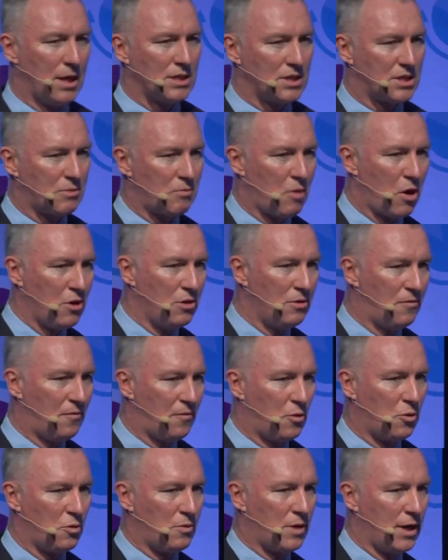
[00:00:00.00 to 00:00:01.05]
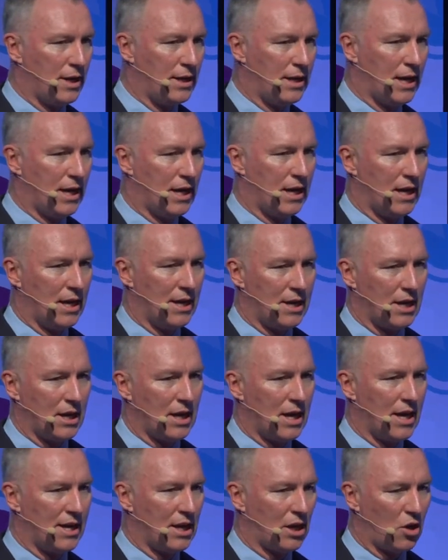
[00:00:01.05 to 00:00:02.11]
hits the road for
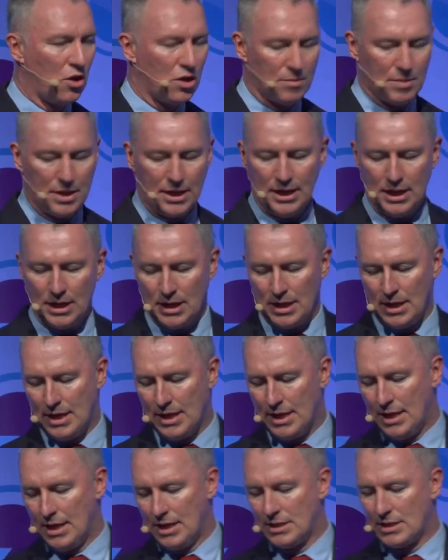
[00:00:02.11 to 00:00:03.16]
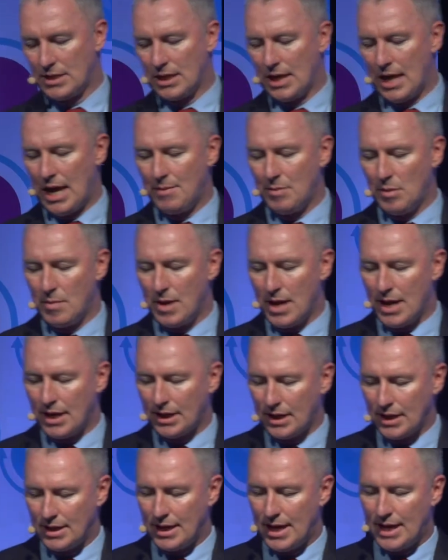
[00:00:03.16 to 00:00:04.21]
an economy is the labour
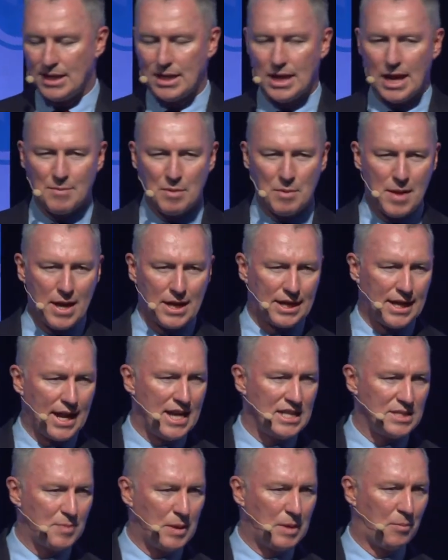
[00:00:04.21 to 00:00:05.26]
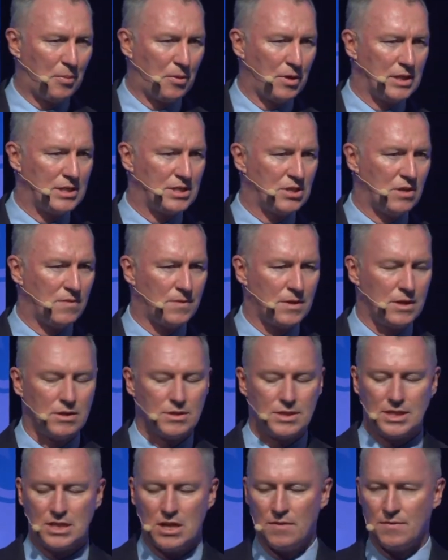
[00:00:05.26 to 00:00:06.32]
market. And the labour market has been pretty soft in
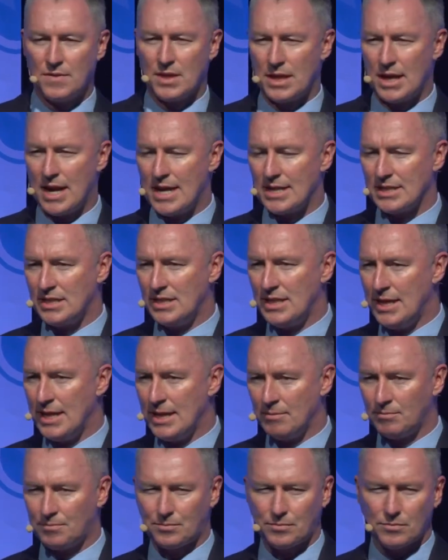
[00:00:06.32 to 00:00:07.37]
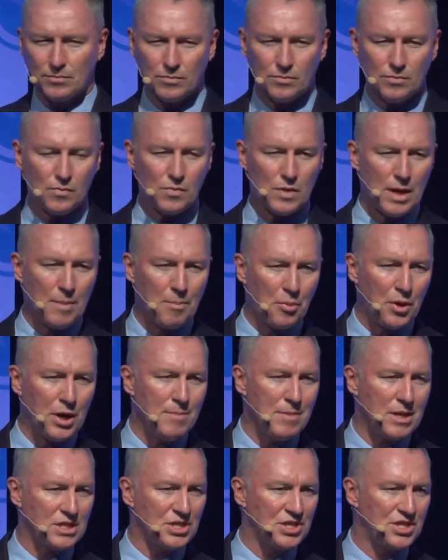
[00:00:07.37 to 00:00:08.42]
Aussie over the last year. Pretty
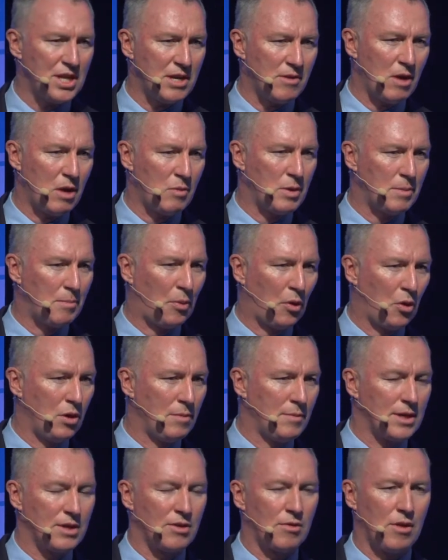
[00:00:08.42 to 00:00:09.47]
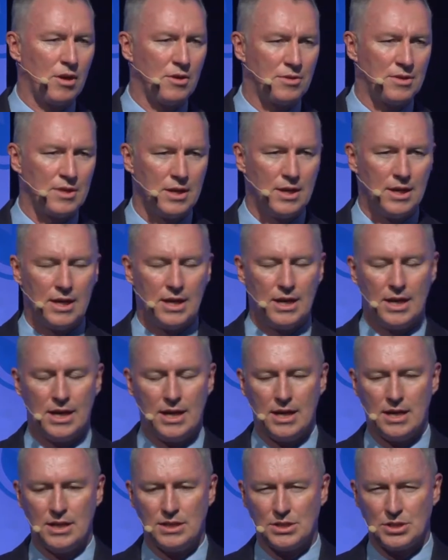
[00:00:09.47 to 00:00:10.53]
much zero employment growth
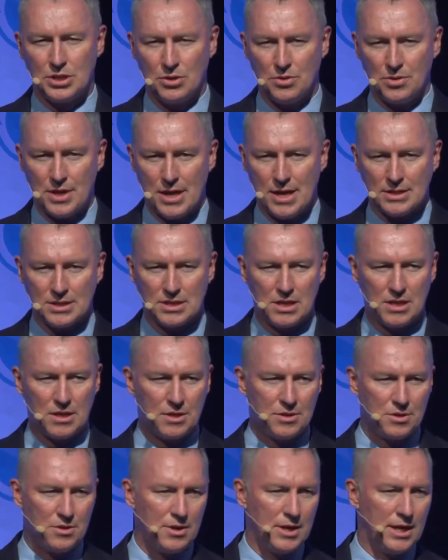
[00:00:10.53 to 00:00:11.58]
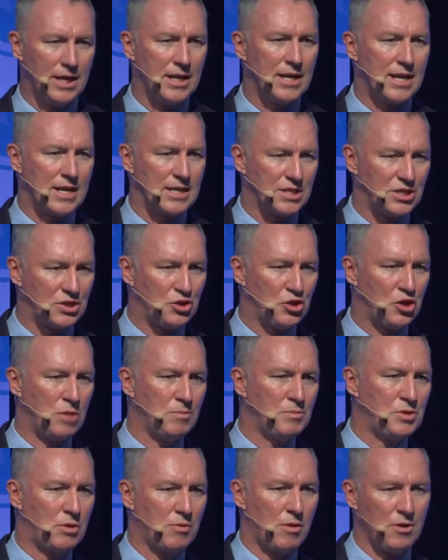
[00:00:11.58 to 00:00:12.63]
in 2013, and it's
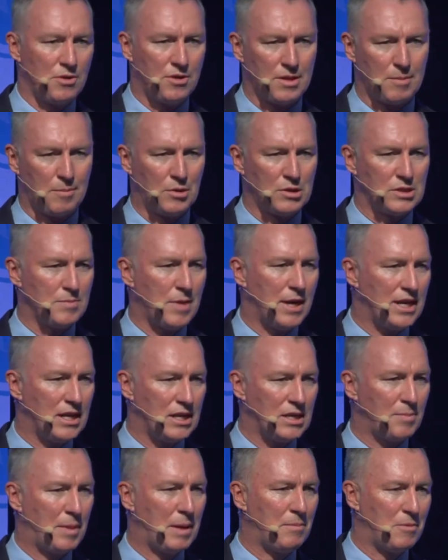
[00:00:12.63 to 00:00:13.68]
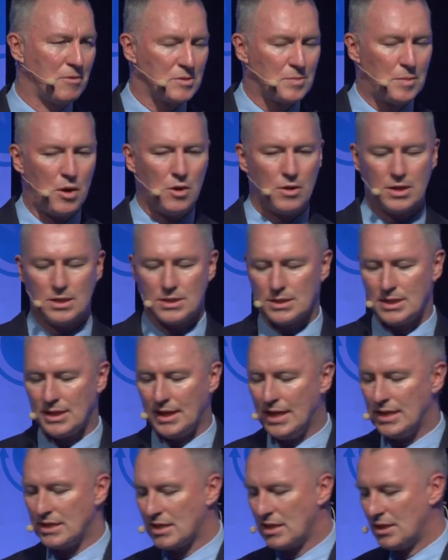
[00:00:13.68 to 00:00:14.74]
jobs growth that puts money into people's pockets and
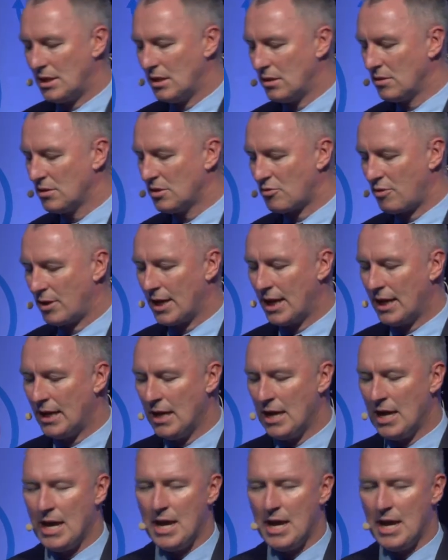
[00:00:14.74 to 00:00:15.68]
gets the tills ringing.